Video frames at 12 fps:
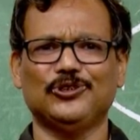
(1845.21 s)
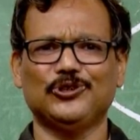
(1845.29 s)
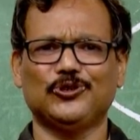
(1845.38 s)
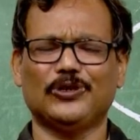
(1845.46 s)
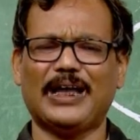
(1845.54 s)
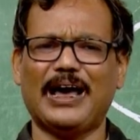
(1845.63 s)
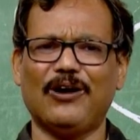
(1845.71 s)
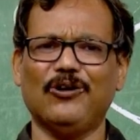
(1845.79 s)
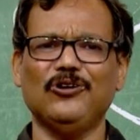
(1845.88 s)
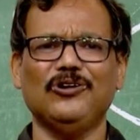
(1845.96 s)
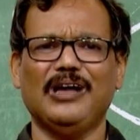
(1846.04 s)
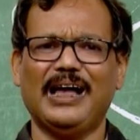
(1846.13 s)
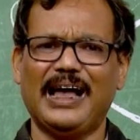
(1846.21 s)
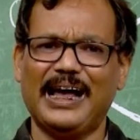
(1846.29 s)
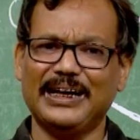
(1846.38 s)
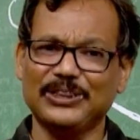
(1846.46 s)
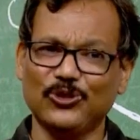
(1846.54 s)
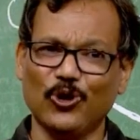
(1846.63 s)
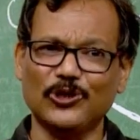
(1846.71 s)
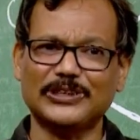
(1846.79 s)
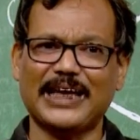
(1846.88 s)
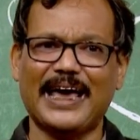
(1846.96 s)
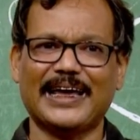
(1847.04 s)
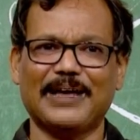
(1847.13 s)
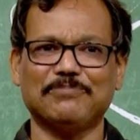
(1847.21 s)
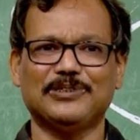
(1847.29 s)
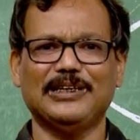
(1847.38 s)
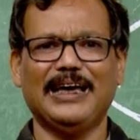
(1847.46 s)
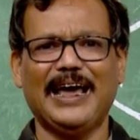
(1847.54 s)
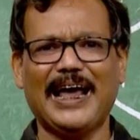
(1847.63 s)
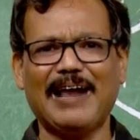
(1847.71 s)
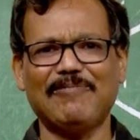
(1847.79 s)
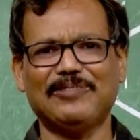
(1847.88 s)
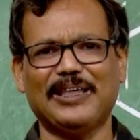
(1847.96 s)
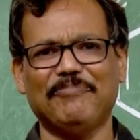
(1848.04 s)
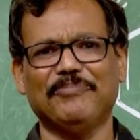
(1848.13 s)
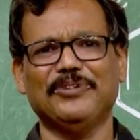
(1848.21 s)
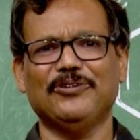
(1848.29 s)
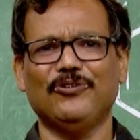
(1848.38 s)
So, now those diagrams help them